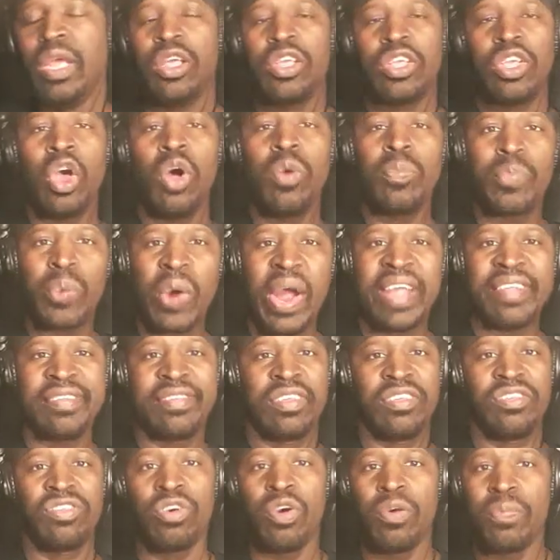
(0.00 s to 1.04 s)
your price
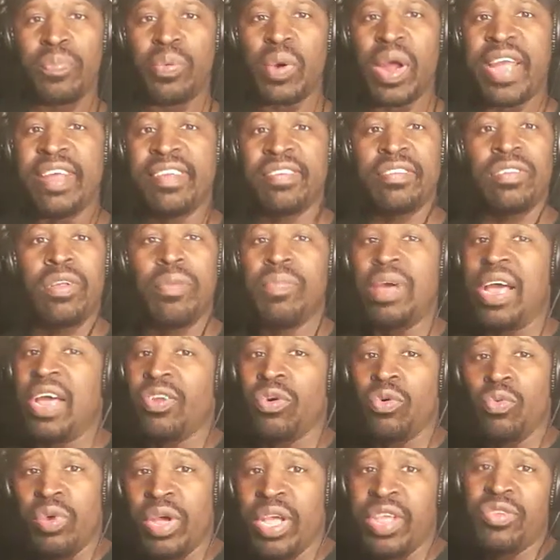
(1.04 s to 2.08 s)
is your price no
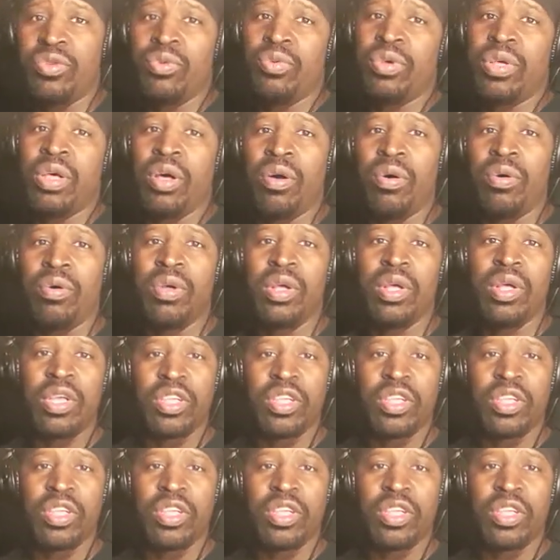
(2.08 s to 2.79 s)
matter where you go.